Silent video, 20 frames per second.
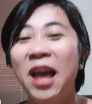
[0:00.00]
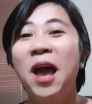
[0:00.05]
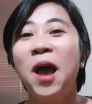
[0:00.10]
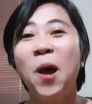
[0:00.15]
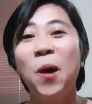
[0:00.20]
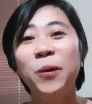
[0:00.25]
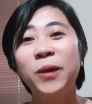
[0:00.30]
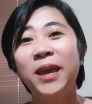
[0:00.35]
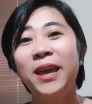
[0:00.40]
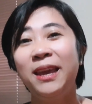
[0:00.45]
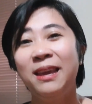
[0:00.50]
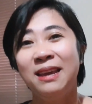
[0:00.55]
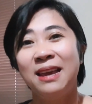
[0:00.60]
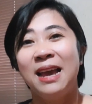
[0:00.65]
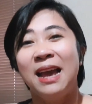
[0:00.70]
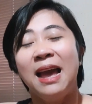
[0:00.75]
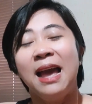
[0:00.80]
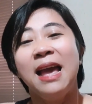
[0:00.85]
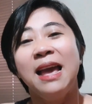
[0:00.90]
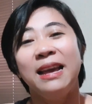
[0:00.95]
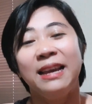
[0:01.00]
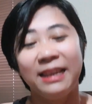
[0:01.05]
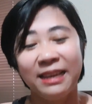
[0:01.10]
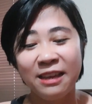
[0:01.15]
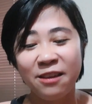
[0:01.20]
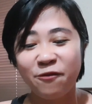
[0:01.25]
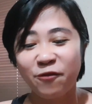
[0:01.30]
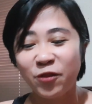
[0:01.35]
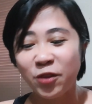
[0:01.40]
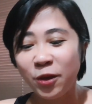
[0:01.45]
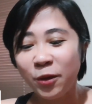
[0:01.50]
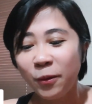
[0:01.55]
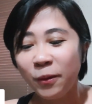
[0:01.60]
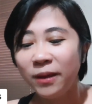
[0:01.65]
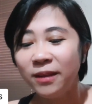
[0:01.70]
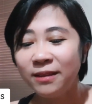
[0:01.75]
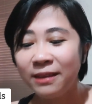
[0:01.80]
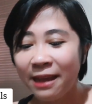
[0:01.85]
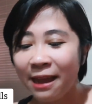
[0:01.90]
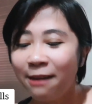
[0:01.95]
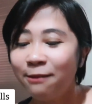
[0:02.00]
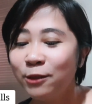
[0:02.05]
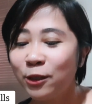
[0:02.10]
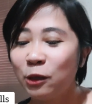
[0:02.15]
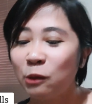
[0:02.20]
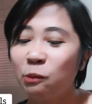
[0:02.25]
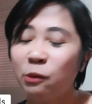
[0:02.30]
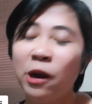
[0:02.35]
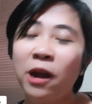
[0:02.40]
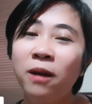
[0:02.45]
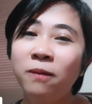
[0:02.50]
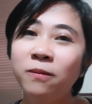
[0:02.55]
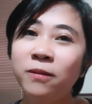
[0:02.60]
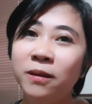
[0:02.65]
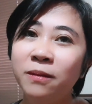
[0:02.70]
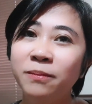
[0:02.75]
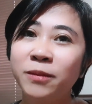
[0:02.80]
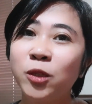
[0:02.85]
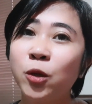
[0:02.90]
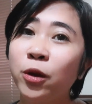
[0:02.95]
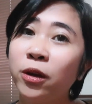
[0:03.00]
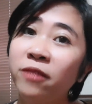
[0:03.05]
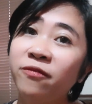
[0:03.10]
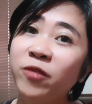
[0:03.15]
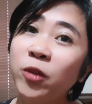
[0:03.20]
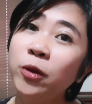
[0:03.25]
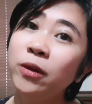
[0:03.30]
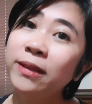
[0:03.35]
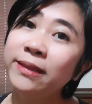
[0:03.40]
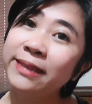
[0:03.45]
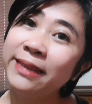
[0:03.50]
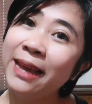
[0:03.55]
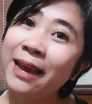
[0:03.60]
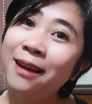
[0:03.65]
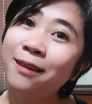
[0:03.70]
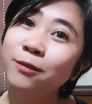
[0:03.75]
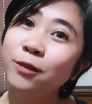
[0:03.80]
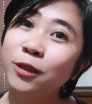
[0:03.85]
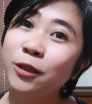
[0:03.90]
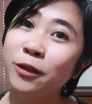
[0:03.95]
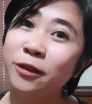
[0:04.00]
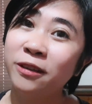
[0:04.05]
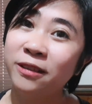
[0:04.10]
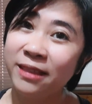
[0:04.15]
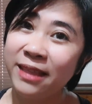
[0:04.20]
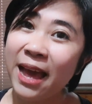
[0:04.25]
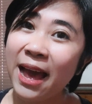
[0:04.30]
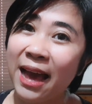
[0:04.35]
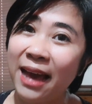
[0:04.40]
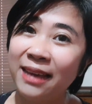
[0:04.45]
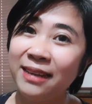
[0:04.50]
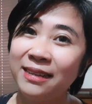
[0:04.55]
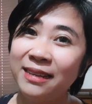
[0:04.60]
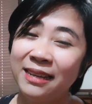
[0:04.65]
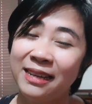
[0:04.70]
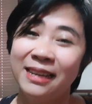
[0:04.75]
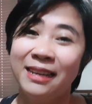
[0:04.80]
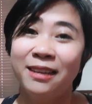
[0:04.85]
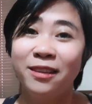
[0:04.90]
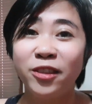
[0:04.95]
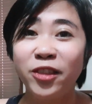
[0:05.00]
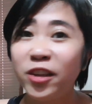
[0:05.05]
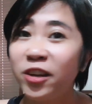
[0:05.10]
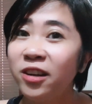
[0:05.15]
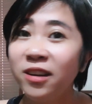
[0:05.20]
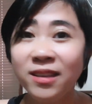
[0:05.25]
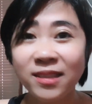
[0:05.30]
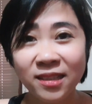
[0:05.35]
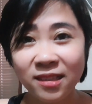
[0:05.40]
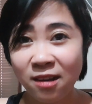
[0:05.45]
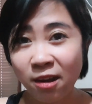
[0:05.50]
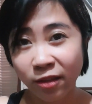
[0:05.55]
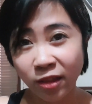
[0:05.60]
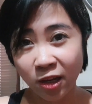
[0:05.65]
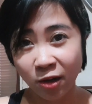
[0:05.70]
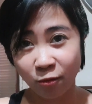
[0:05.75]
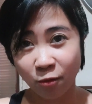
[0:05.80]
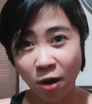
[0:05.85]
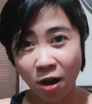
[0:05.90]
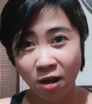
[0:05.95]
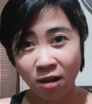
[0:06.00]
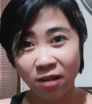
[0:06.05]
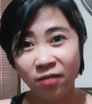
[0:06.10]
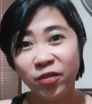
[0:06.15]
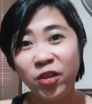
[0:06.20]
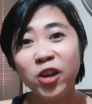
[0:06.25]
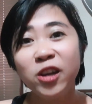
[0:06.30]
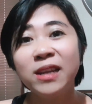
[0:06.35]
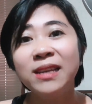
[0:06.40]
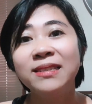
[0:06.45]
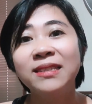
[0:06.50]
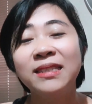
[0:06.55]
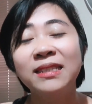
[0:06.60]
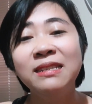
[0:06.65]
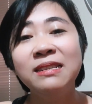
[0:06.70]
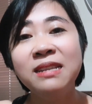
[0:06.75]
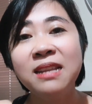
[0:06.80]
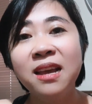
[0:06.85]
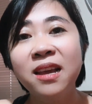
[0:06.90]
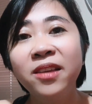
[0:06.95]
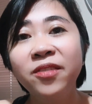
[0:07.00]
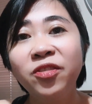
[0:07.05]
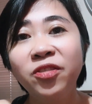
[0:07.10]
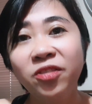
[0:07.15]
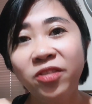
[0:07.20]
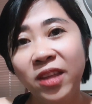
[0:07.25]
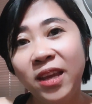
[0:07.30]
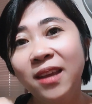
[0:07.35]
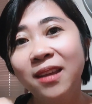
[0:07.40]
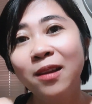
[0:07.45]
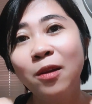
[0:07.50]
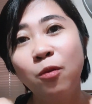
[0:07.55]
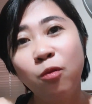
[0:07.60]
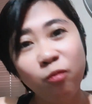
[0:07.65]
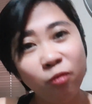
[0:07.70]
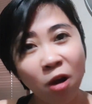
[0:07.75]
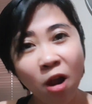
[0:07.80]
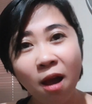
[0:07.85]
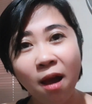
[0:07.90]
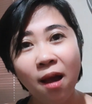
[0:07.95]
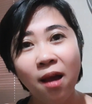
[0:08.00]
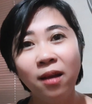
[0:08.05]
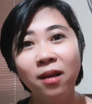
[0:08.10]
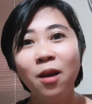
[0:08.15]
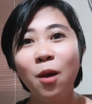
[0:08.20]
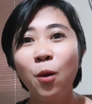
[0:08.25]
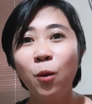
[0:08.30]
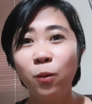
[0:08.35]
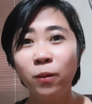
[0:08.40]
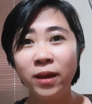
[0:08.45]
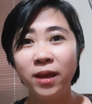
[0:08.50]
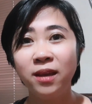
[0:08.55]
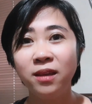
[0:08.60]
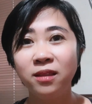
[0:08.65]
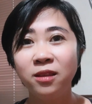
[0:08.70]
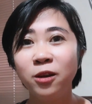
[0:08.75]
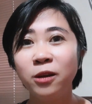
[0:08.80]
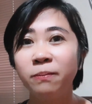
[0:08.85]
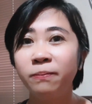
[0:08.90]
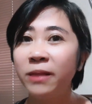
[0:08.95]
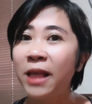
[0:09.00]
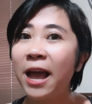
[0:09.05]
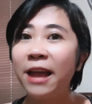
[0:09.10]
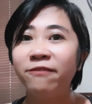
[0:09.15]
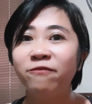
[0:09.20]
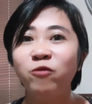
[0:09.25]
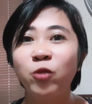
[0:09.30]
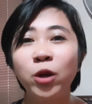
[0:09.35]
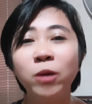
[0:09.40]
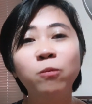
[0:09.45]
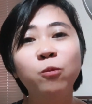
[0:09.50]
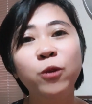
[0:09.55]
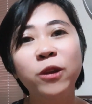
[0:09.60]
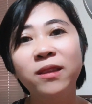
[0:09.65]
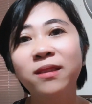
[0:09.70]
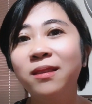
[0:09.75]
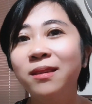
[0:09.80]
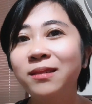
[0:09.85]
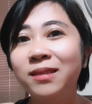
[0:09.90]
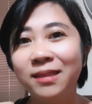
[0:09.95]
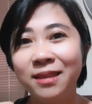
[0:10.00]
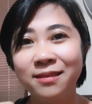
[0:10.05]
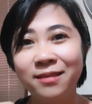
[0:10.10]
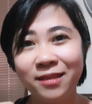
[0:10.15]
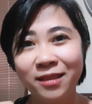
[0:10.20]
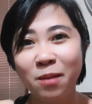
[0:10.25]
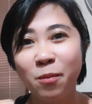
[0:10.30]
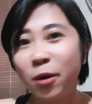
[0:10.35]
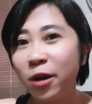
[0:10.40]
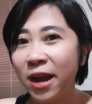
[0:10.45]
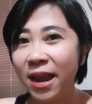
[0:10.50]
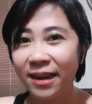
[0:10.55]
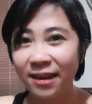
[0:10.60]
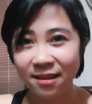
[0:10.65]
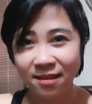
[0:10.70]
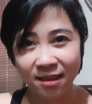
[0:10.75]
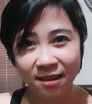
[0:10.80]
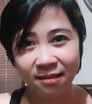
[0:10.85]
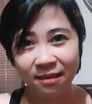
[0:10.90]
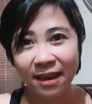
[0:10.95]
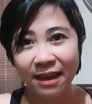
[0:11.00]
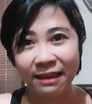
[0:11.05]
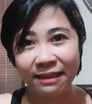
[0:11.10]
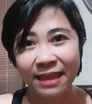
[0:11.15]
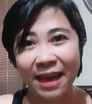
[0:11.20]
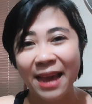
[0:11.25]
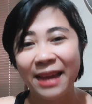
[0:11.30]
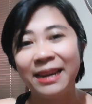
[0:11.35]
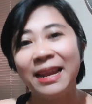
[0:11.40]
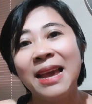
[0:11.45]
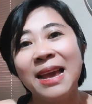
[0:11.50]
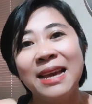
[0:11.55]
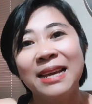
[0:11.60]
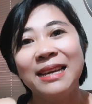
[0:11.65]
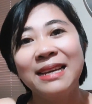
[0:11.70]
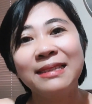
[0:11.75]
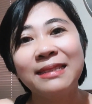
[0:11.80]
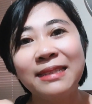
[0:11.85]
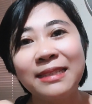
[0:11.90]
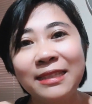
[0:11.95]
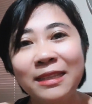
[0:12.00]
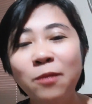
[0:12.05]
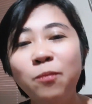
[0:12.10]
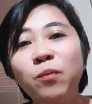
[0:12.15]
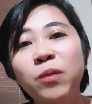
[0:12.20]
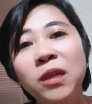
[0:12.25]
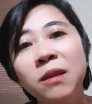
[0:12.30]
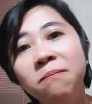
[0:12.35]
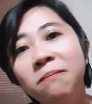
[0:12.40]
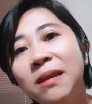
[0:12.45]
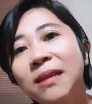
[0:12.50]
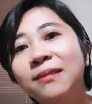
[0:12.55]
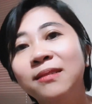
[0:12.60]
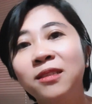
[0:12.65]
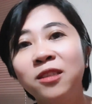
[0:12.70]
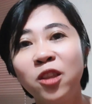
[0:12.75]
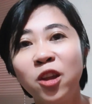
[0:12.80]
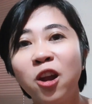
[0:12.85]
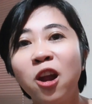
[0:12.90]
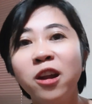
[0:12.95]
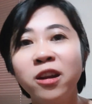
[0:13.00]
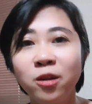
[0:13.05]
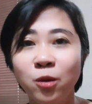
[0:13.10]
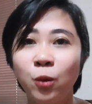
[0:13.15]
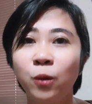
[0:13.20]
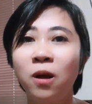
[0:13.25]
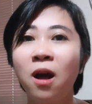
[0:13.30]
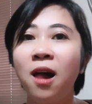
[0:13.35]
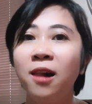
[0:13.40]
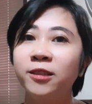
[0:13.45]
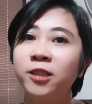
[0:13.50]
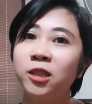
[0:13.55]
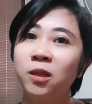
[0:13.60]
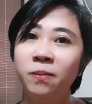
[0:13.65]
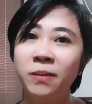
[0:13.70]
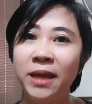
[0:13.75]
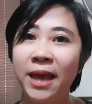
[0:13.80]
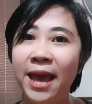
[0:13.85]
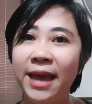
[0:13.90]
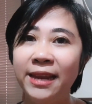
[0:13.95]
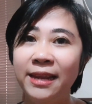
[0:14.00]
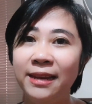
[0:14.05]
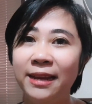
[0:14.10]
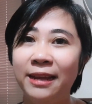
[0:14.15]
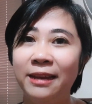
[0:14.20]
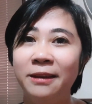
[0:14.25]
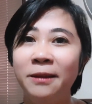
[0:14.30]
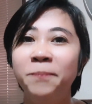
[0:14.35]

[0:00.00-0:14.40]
Okay, if you encounter problems or if you encounter that, there is nothing wrong. There is nothing wrong with your platform, with the system, or anything like that. It simply means there are no calls to be edited.